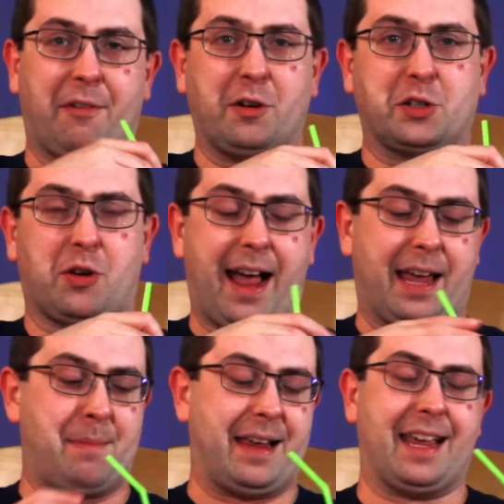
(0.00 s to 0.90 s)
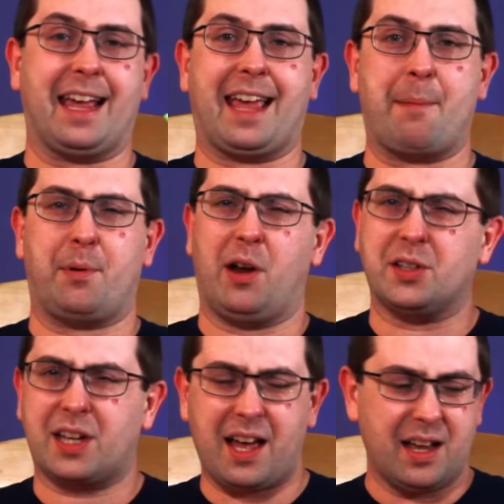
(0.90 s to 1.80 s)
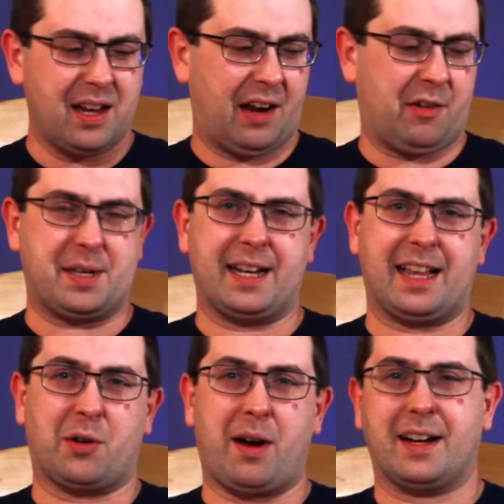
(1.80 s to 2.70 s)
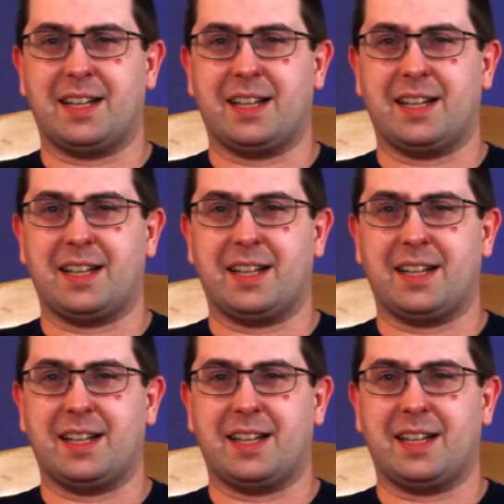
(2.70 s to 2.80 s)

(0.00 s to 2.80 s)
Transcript: first crack at making a Kapryoska, if I'm saying that correct.